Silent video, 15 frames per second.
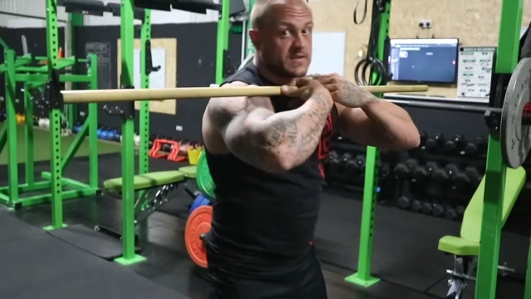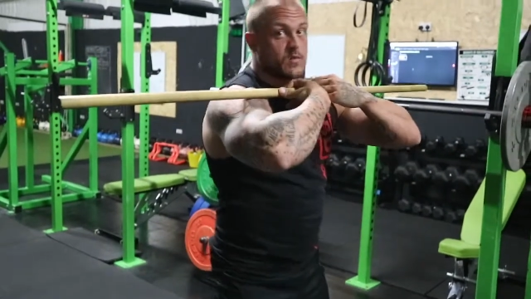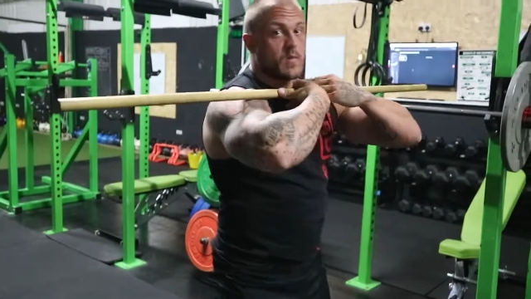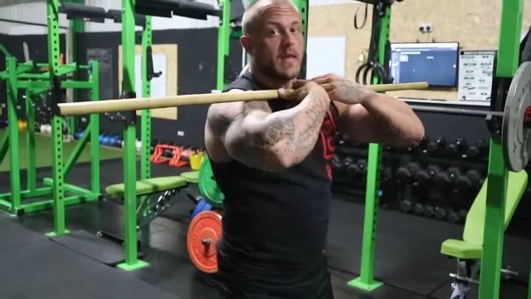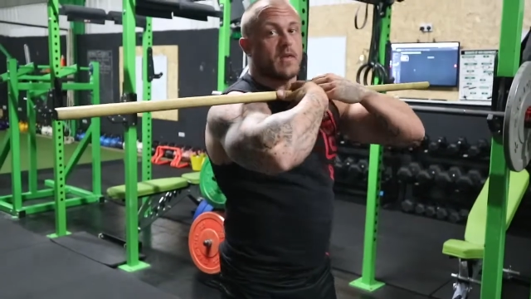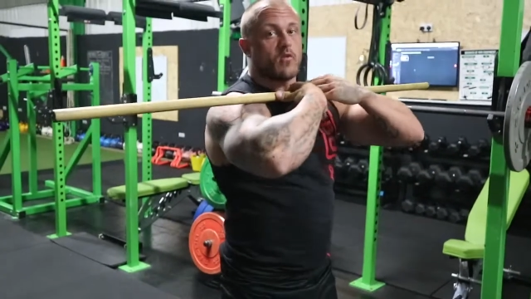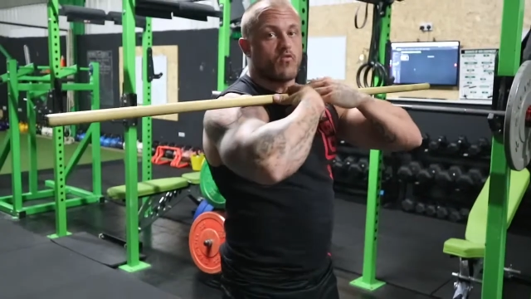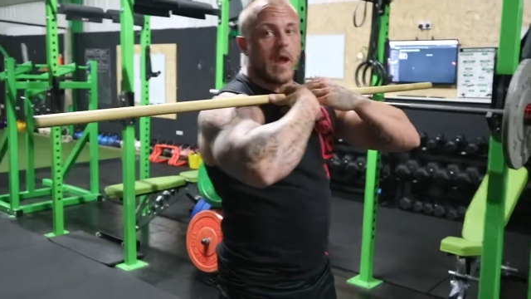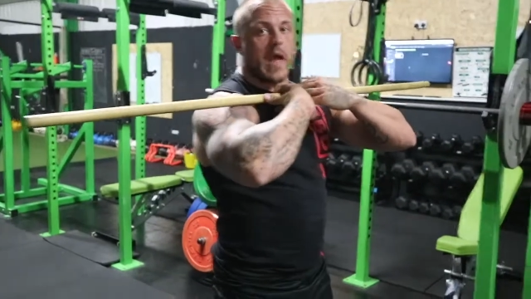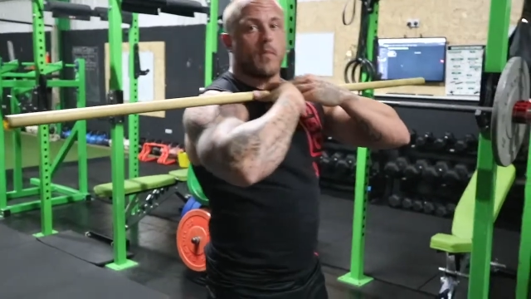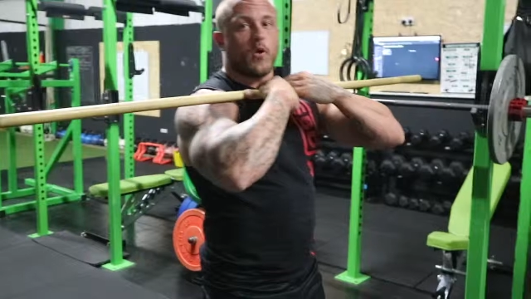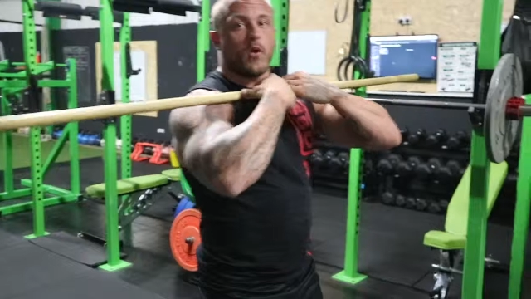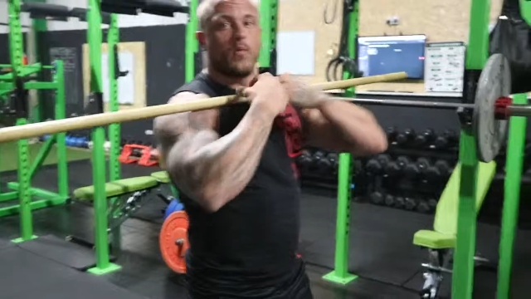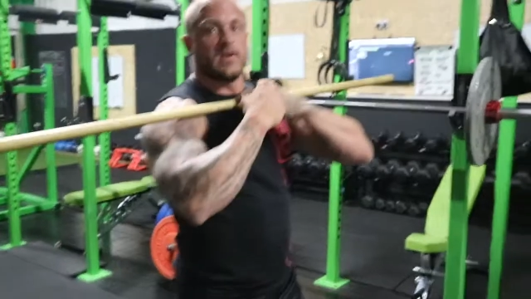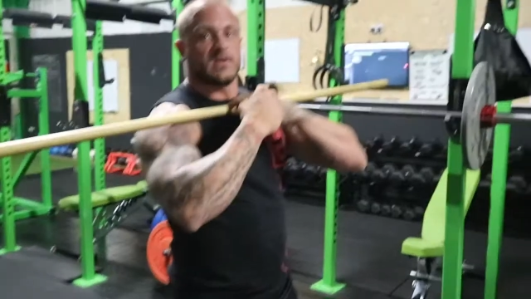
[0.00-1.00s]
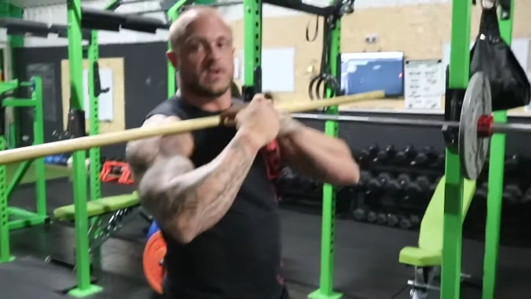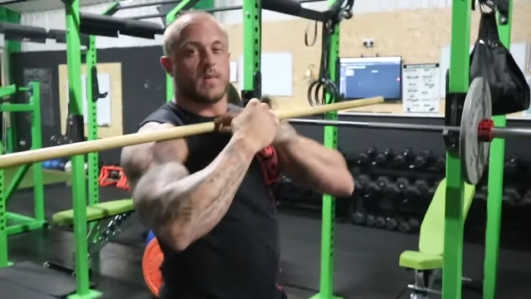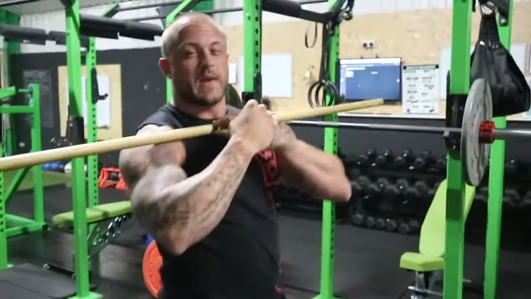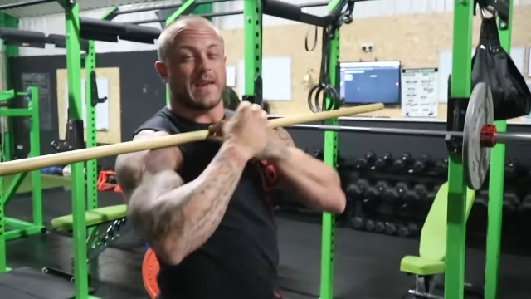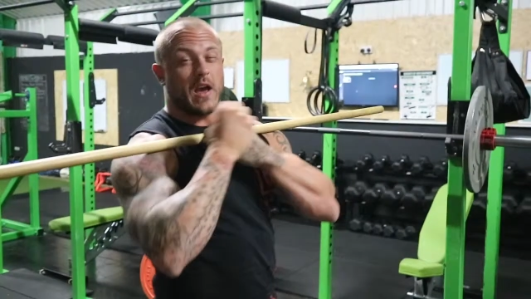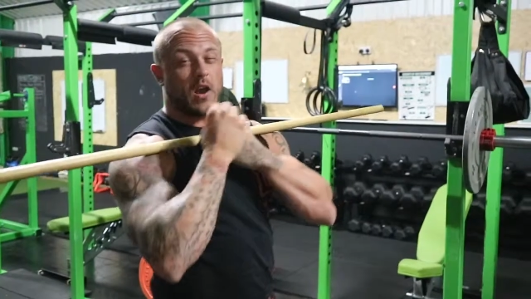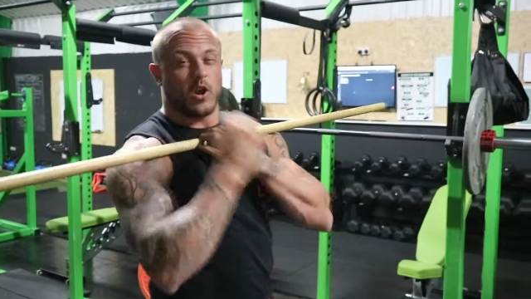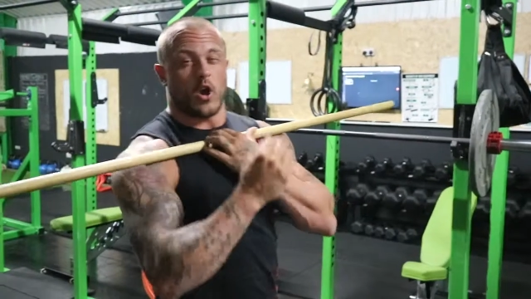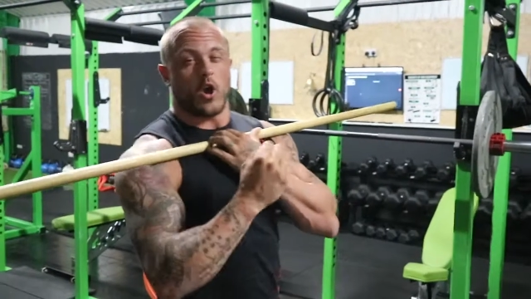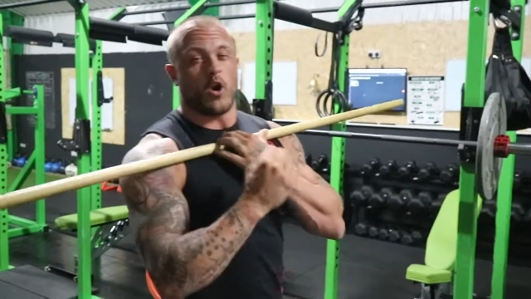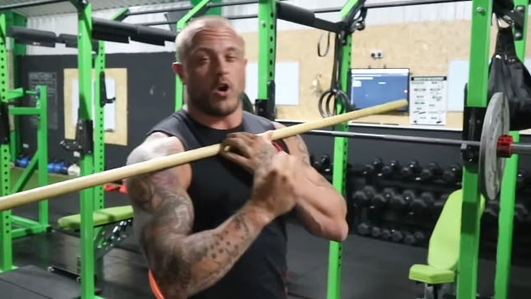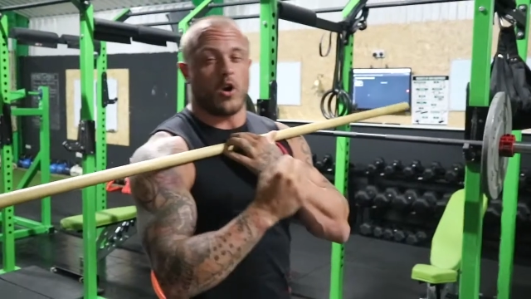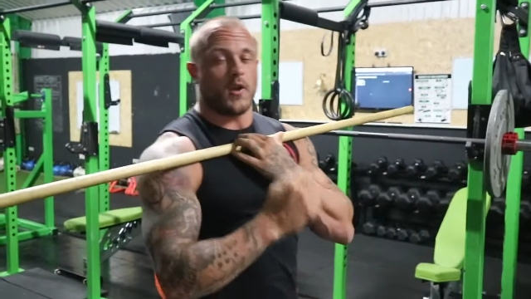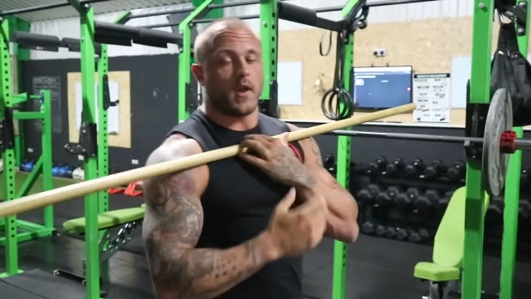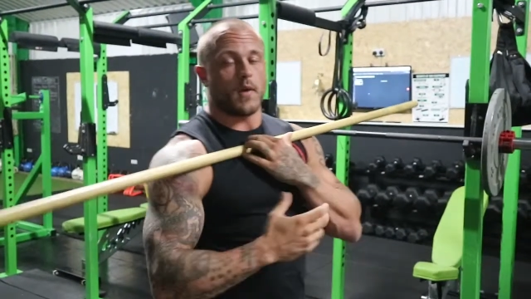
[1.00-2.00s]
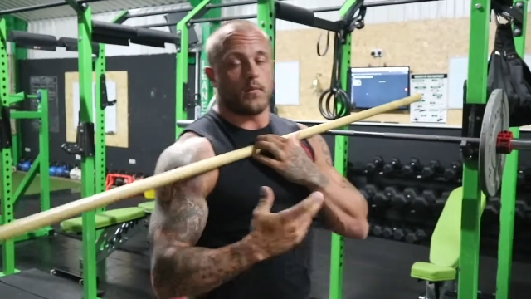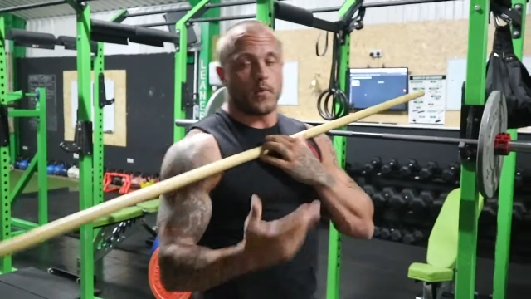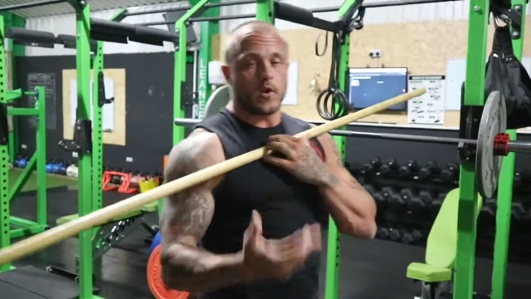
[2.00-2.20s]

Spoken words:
still make the rep, but it's going to make it a lot harder,